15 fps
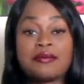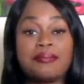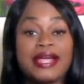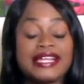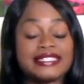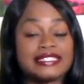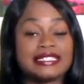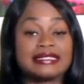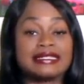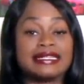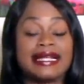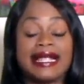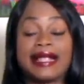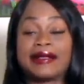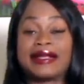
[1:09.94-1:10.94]

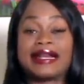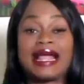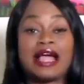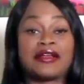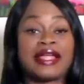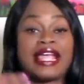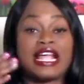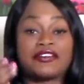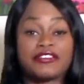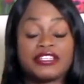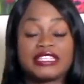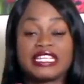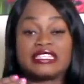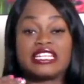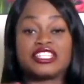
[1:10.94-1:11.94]
basically airing out
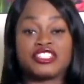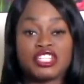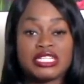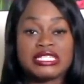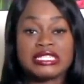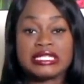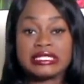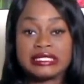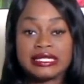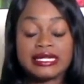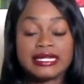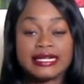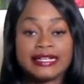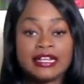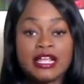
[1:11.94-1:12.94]
everything that Jussie
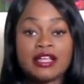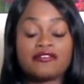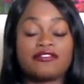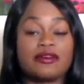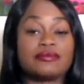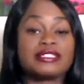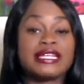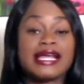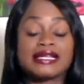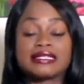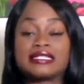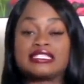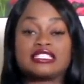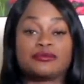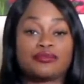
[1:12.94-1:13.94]
did from
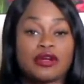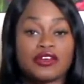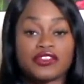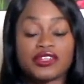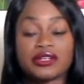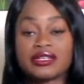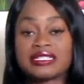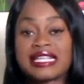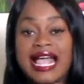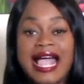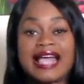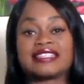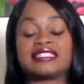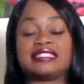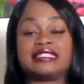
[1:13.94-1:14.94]
texting the brothers,
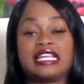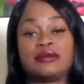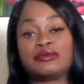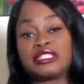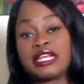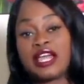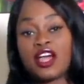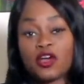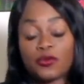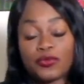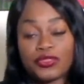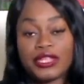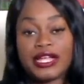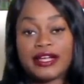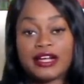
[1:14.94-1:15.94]
asking them to
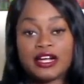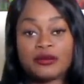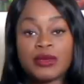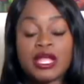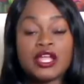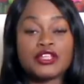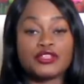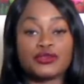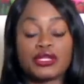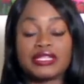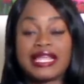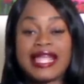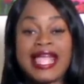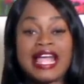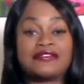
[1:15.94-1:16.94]
help them. You know,
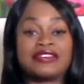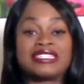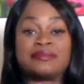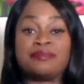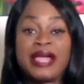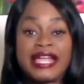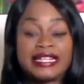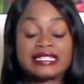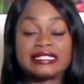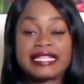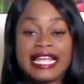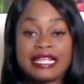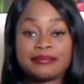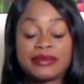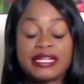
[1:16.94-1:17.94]
they have his bank
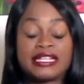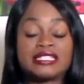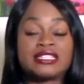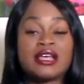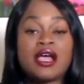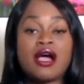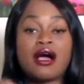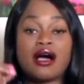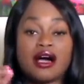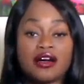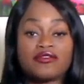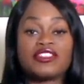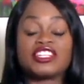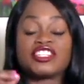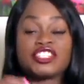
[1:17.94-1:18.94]
statements
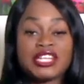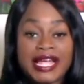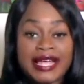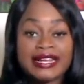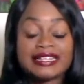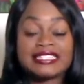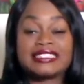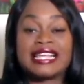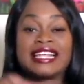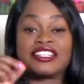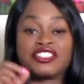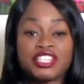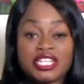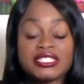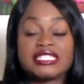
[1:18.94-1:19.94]
of the checks
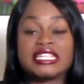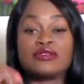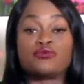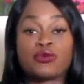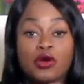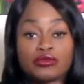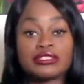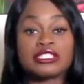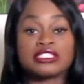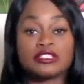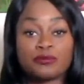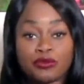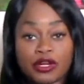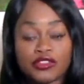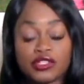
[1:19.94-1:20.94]
that Jussie wrote to the
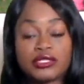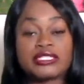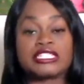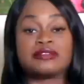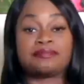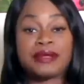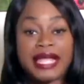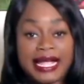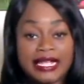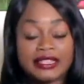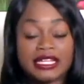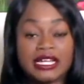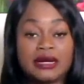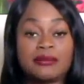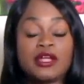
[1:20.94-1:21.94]
brothers to pay
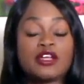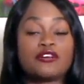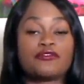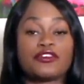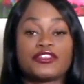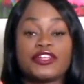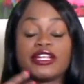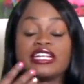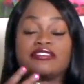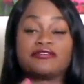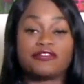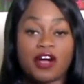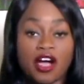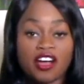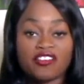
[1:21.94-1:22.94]
them for their
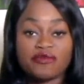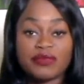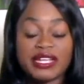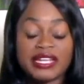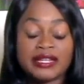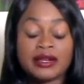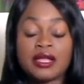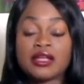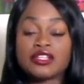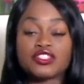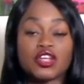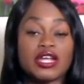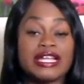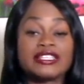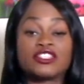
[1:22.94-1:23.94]
involvement.
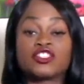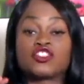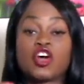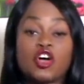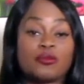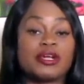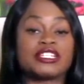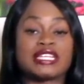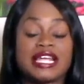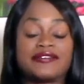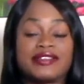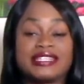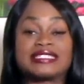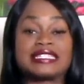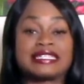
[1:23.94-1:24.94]
So it's so much
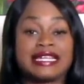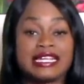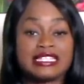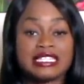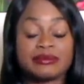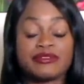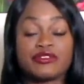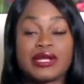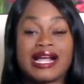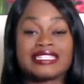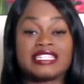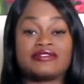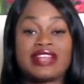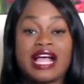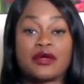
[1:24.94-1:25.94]
evidence against him. If you guys
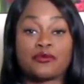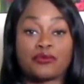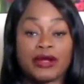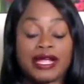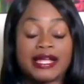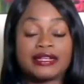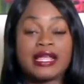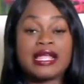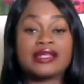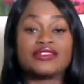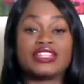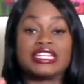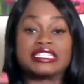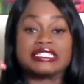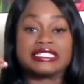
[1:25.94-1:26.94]
have not read
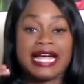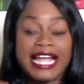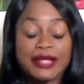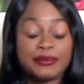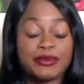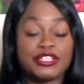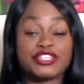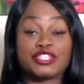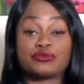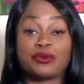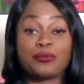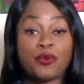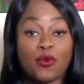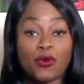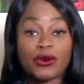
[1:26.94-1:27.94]
the indictment, the
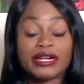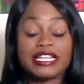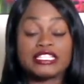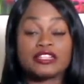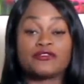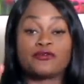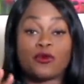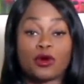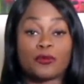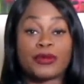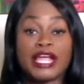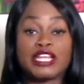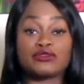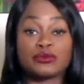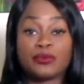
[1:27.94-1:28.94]
report, it's a four
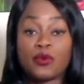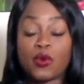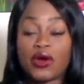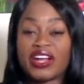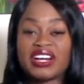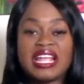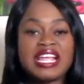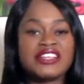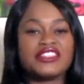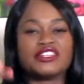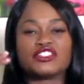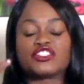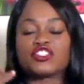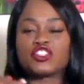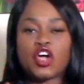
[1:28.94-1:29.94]
page report.
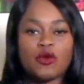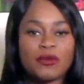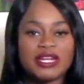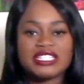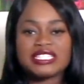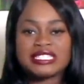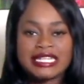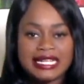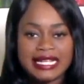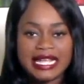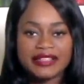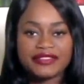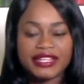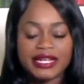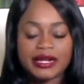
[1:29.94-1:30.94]
There's so much tea
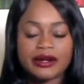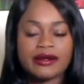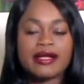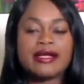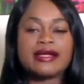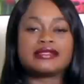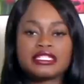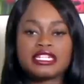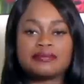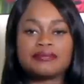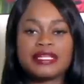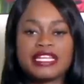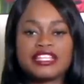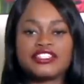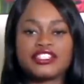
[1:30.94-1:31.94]
in there. To
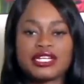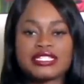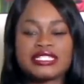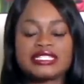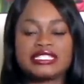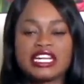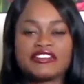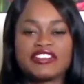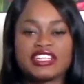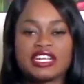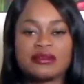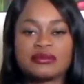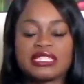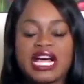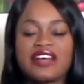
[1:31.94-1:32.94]
me, Jussie definitely
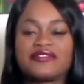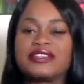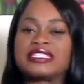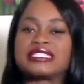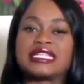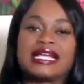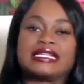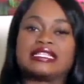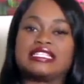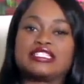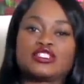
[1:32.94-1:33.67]
comes off as slightly